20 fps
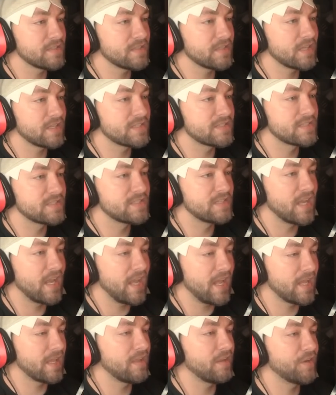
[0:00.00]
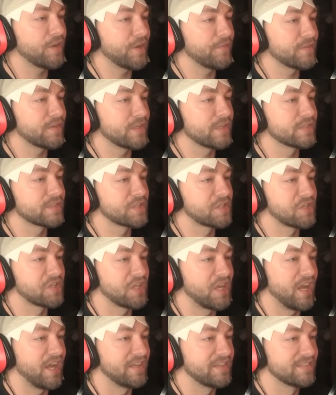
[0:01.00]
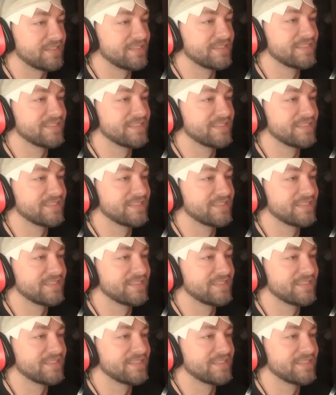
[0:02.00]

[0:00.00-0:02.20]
are you gonna take? Here, have another shot.